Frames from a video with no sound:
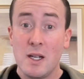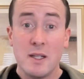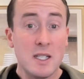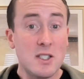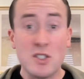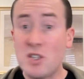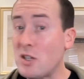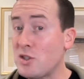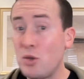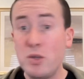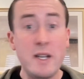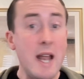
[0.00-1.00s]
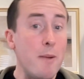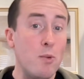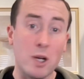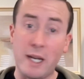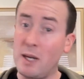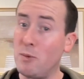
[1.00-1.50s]
This is also
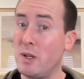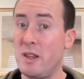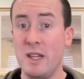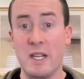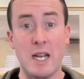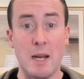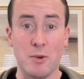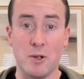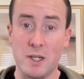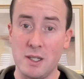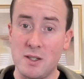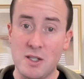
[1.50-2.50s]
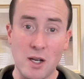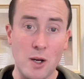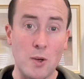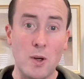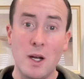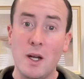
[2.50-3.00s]
networking within the neighborhood.
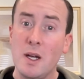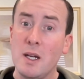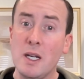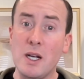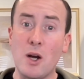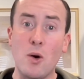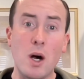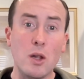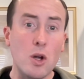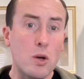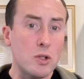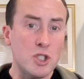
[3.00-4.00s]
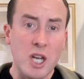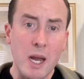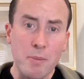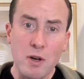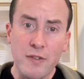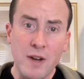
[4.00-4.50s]
So, a local
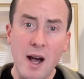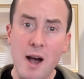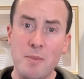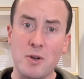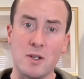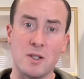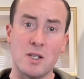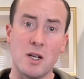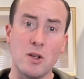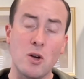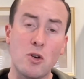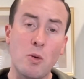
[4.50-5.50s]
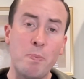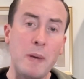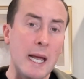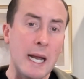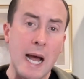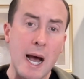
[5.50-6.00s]
chamber of commerce, a local
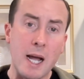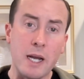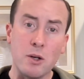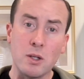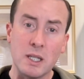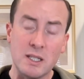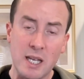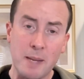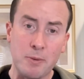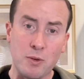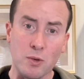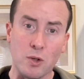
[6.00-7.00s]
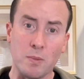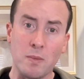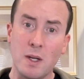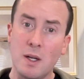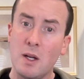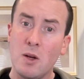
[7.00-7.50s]
BNI or LaTip group,
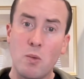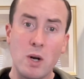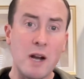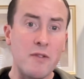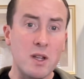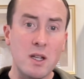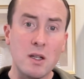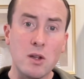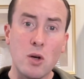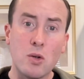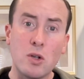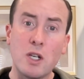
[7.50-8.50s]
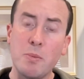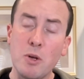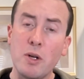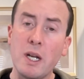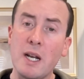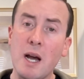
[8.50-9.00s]
whatever the local
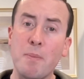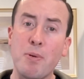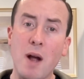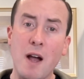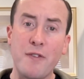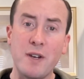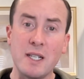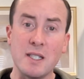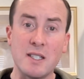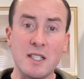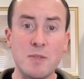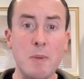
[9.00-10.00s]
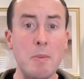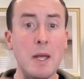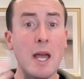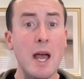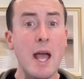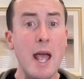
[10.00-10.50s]
community nonprofit is that's
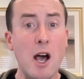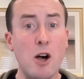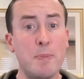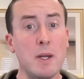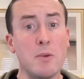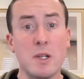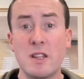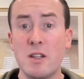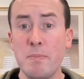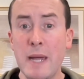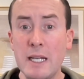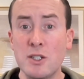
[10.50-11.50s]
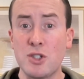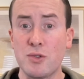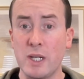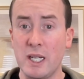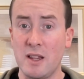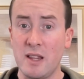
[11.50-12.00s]
maybe helping with the Main
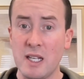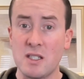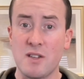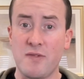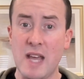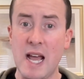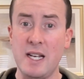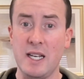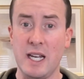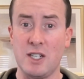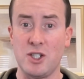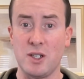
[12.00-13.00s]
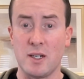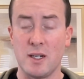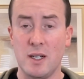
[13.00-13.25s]
Street, things of that nature.